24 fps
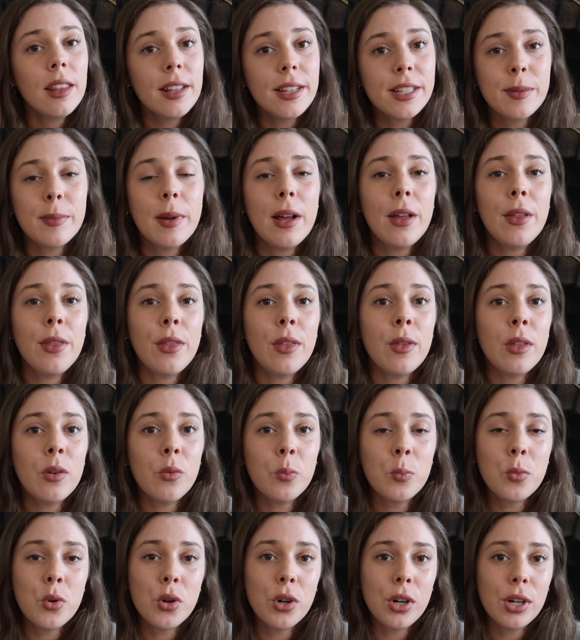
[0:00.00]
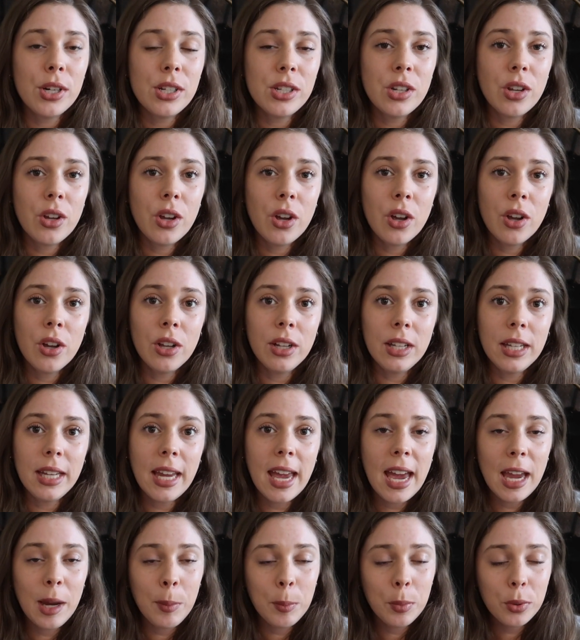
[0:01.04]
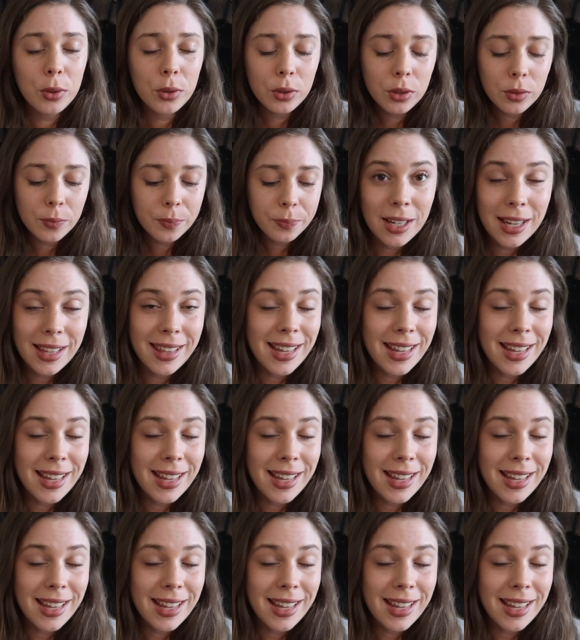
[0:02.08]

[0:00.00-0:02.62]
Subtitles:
this month, more into early April.